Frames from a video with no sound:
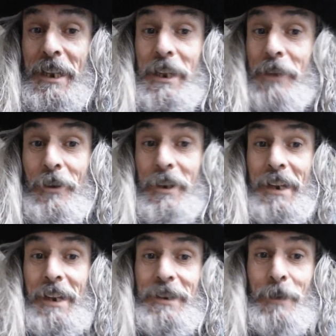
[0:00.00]
if I
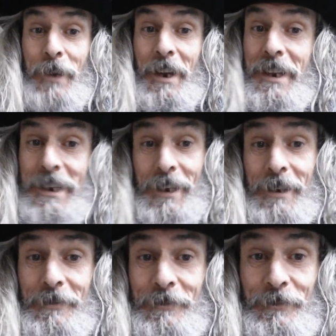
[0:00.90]
end up playing.
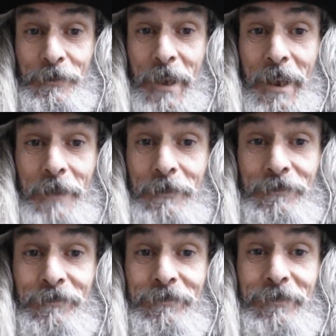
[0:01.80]
But
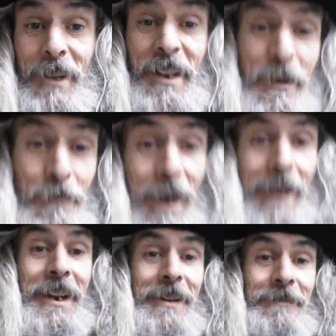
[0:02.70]
I am
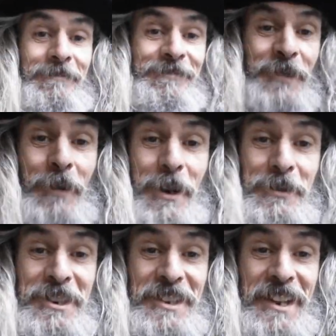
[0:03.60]
playing. The
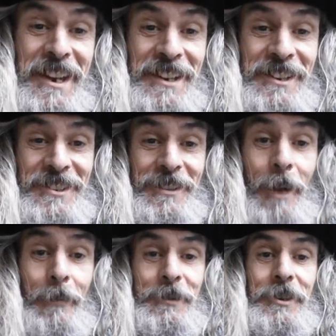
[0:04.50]
world's a stage.
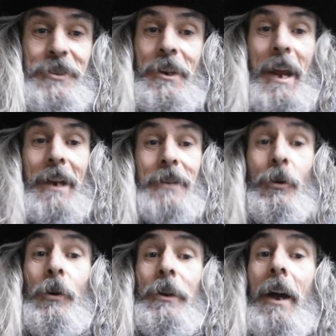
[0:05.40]
I'm just an
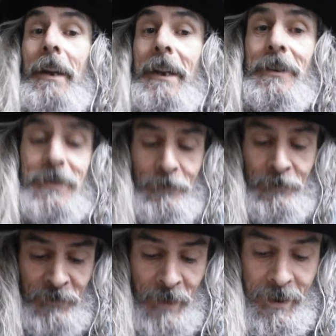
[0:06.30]
actor, darlings.
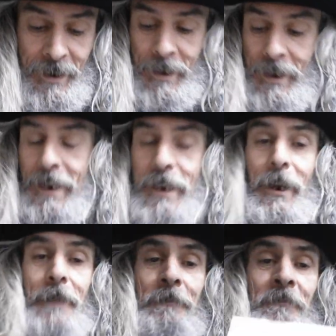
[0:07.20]
Anyway,